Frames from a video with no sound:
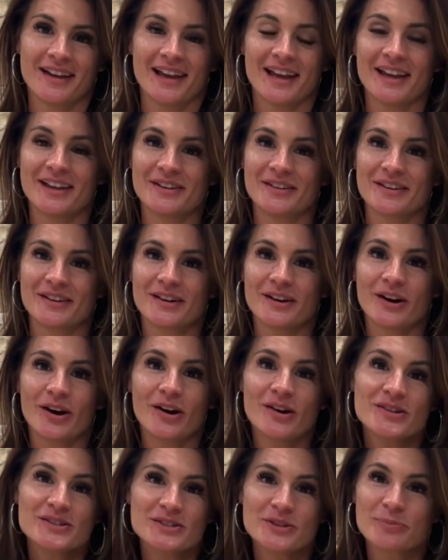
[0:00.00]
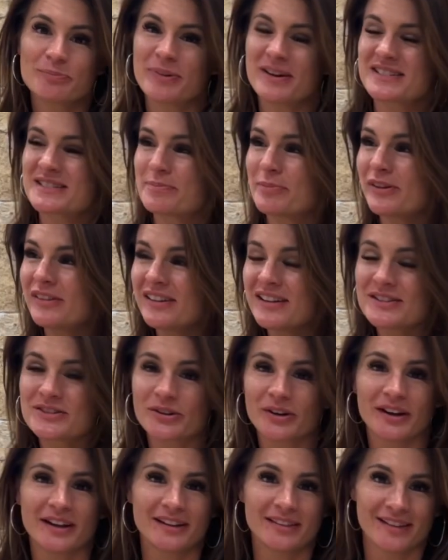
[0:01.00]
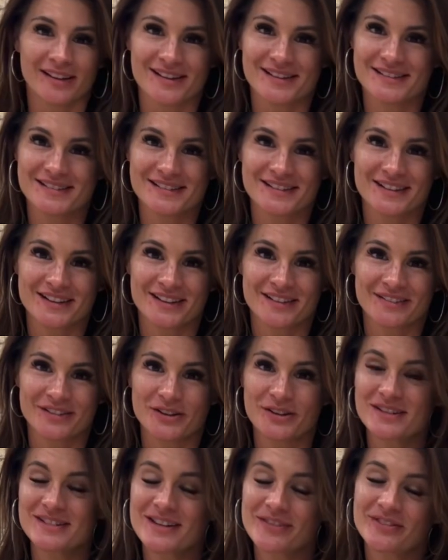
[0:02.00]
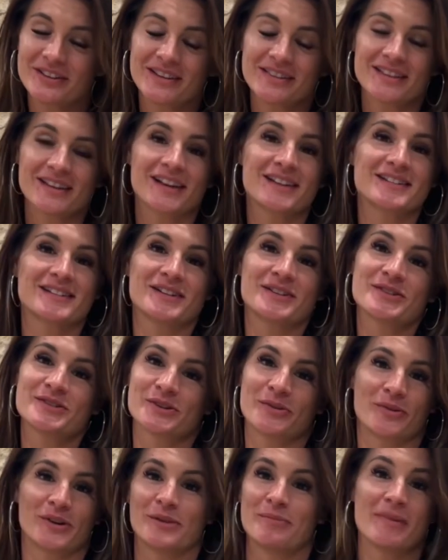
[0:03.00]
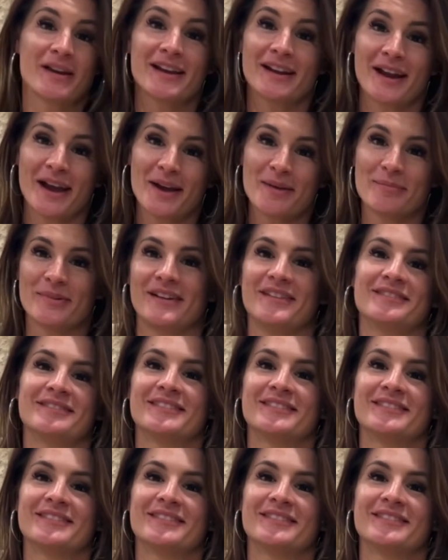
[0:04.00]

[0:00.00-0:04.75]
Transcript: And also possibilities are endless. You just have to get the ideas going and make it happen.